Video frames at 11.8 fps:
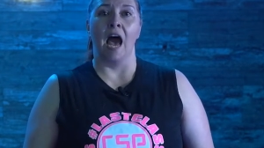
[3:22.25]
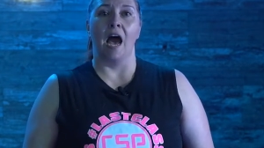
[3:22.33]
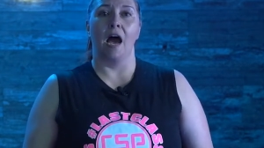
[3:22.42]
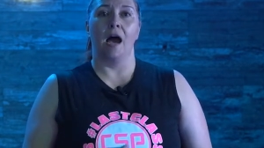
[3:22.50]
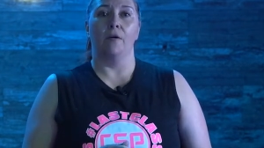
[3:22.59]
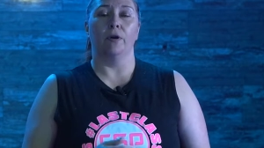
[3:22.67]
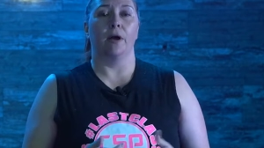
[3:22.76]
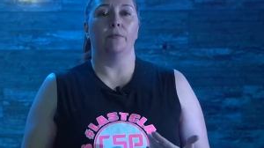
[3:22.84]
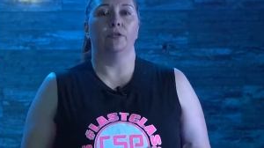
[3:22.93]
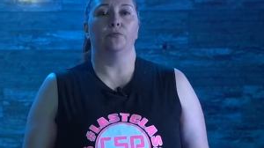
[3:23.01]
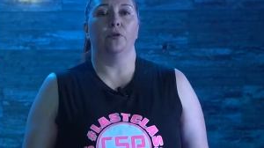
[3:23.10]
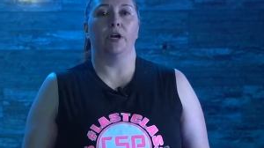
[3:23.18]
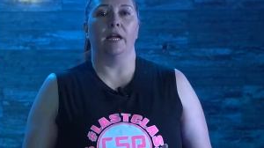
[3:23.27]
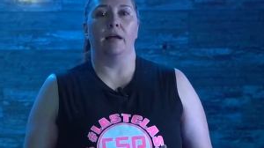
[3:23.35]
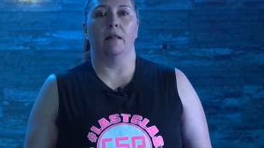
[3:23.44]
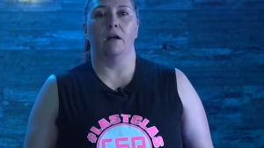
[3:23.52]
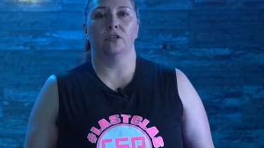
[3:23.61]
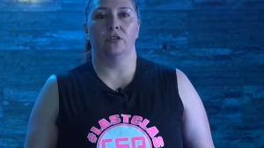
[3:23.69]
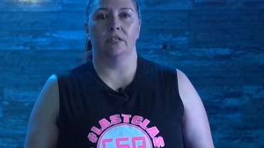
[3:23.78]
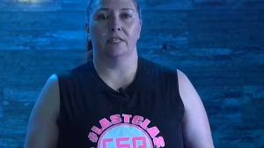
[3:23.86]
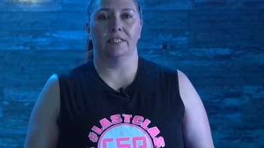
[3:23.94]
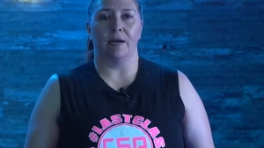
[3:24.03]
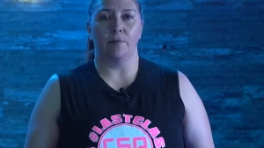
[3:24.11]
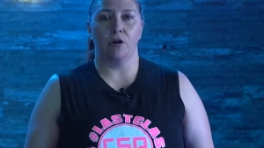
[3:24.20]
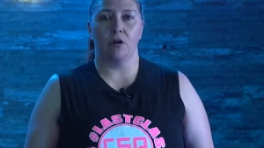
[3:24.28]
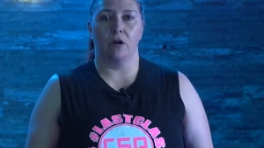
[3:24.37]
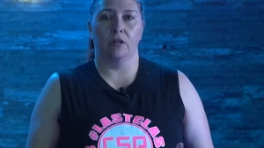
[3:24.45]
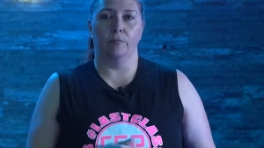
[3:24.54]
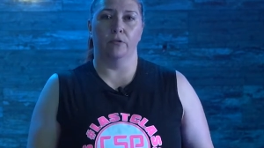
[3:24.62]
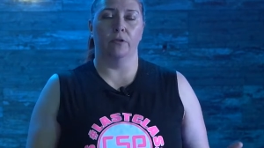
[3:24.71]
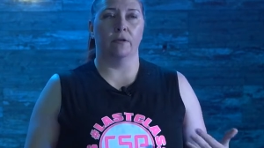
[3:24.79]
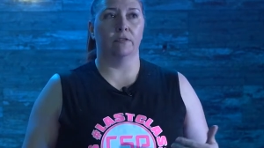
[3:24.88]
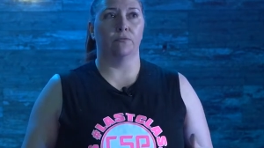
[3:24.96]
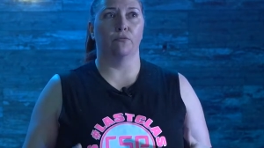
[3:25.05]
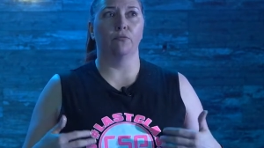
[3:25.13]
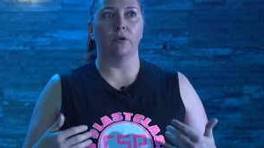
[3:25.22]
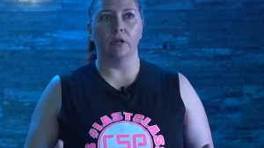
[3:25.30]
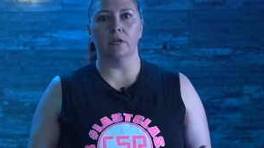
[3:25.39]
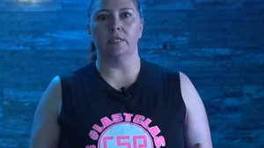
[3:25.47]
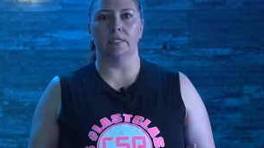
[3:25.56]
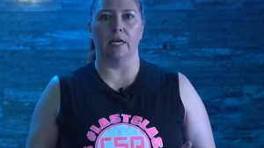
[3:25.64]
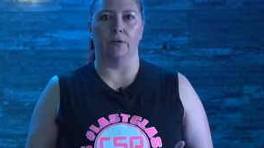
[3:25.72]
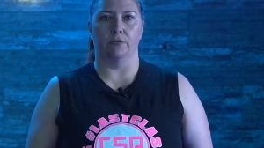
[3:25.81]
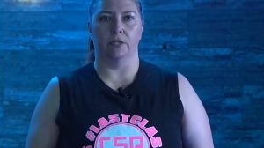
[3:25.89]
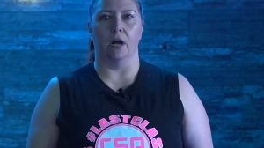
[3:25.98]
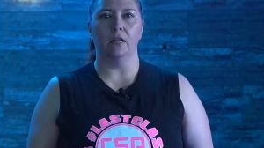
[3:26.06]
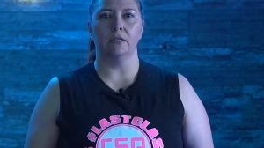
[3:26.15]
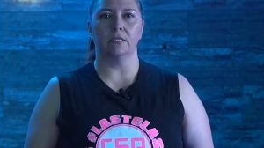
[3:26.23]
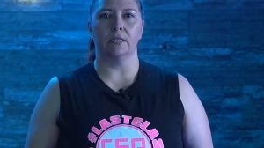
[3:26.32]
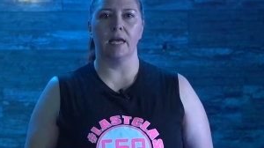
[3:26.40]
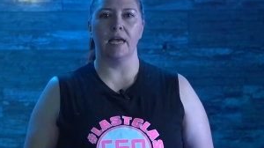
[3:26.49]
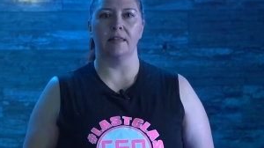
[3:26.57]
uh, when I was working out a lot during the summer on the blue, I was really seeing results.